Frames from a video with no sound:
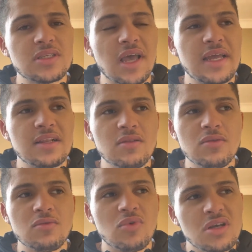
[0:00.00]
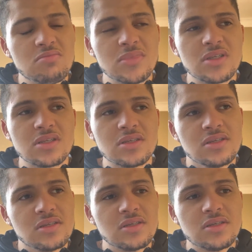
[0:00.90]
anal worms,
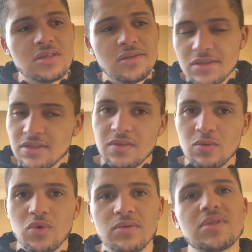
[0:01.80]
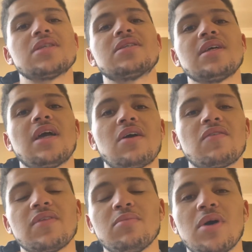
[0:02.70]
the worms that stick out
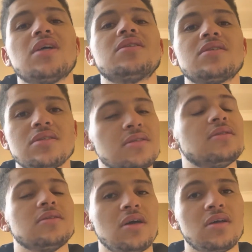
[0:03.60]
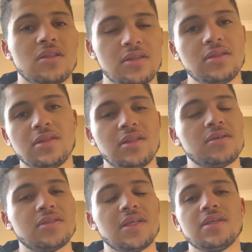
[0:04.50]
of their butts. Yeah,
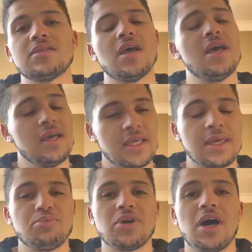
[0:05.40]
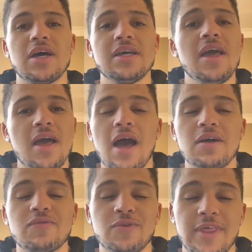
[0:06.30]
those things. Keep an eye
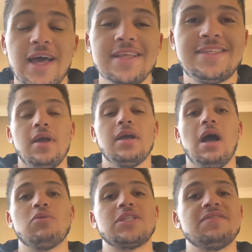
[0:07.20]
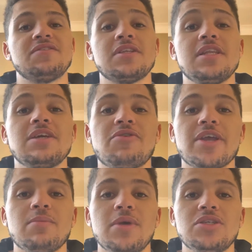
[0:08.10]
out for that. I would definitely
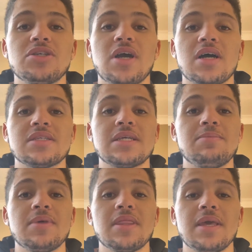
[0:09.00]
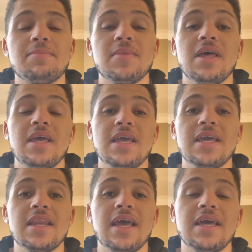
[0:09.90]
recommend you guys keeping them
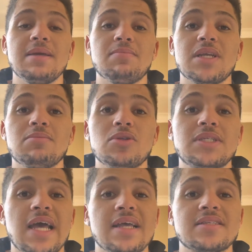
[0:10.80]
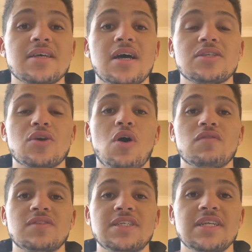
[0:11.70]
in a minimal tank size
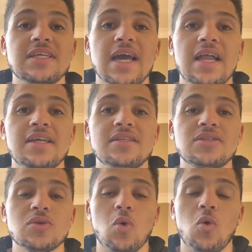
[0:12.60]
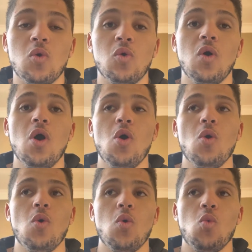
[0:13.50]
of 10 gallons or
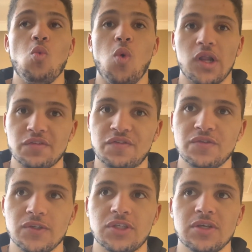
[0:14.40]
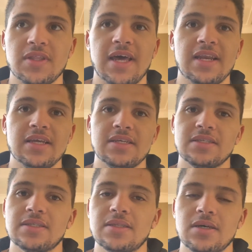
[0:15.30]
1 foot, so that
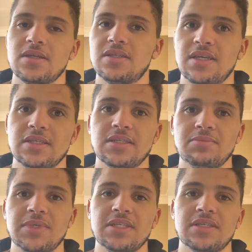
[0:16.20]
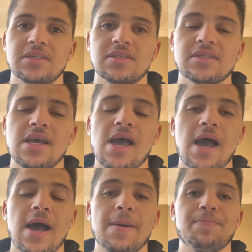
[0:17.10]
is 30 centimeters.
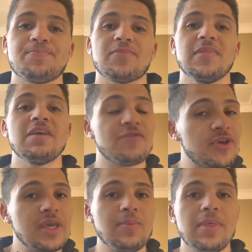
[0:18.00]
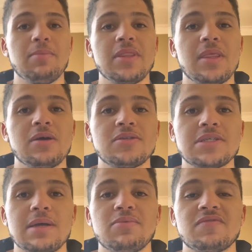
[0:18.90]
If you keep them in those
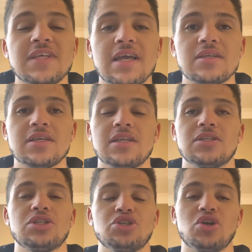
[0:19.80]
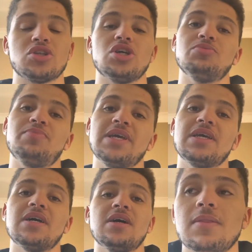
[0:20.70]
type of tanks and do not go
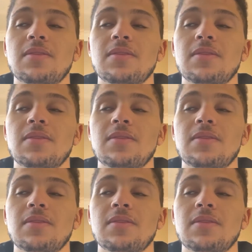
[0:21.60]
bigger,